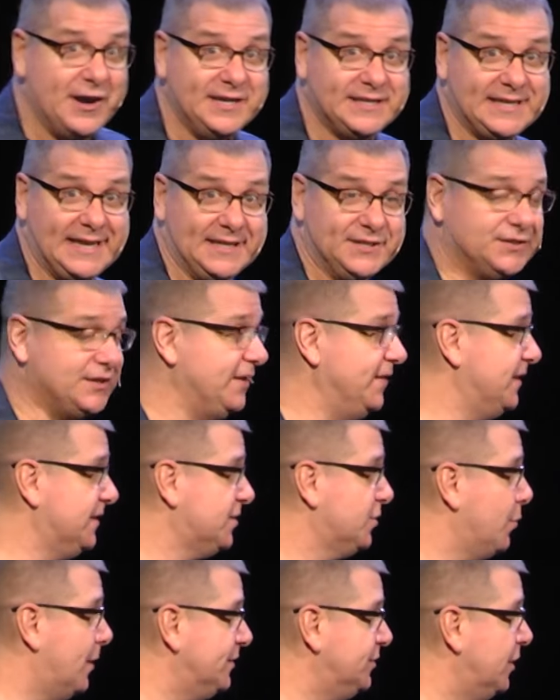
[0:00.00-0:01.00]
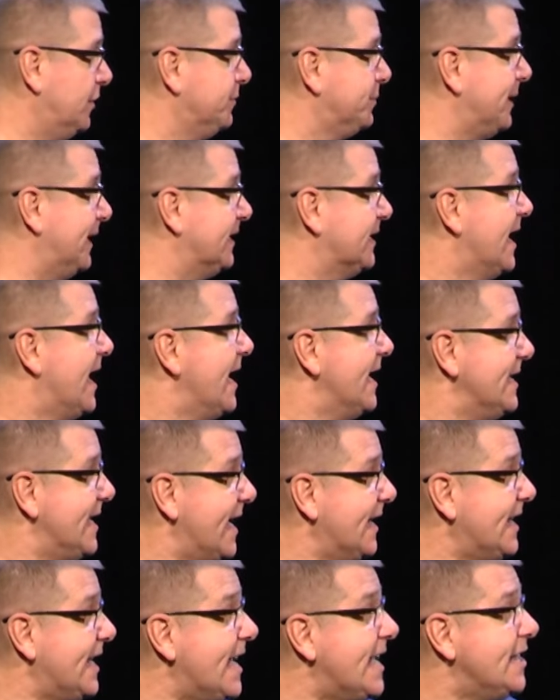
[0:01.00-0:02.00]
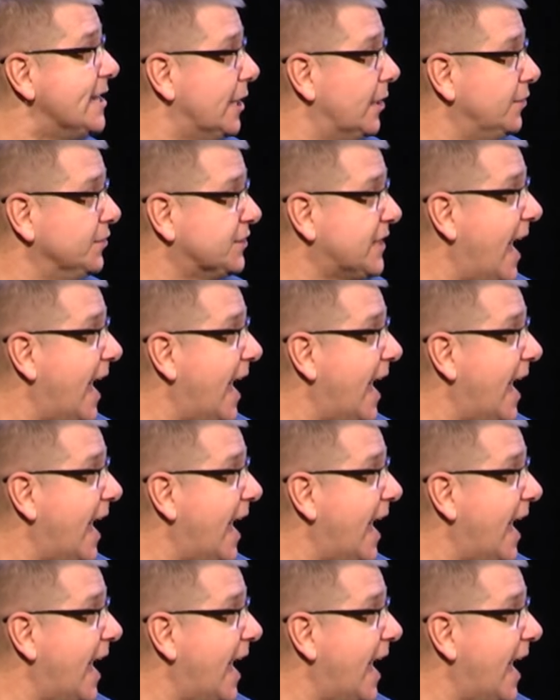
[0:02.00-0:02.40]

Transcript: tested. This is what Job says. "Yet he knows,